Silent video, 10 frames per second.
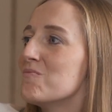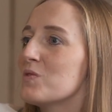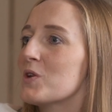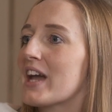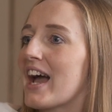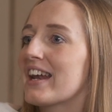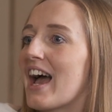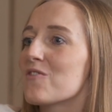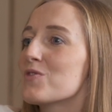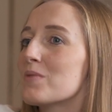You can
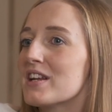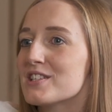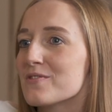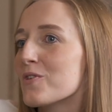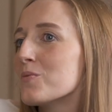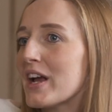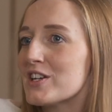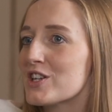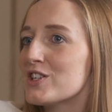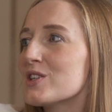have the blister
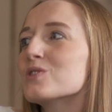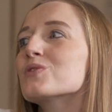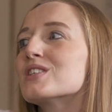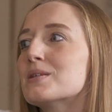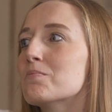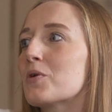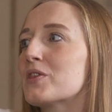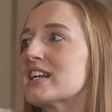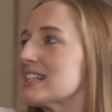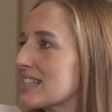formation. So it's all the simple
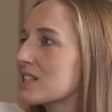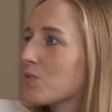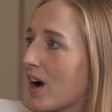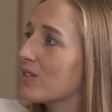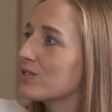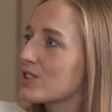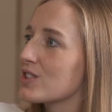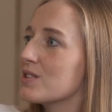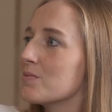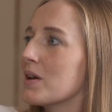things as well,
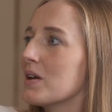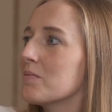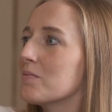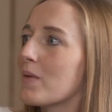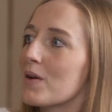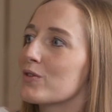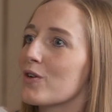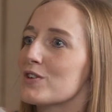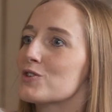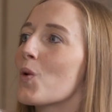just to be
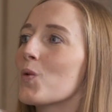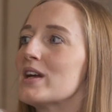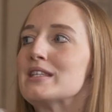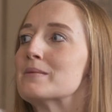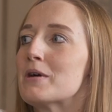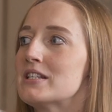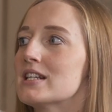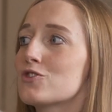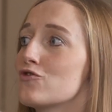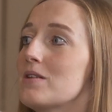mindful of. It's not always the most
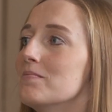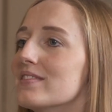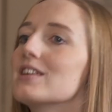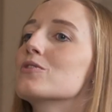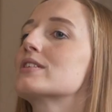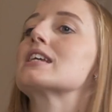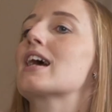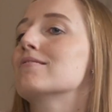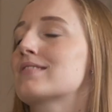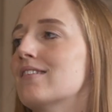extreme that you'll see
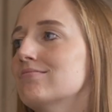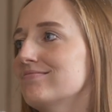out there.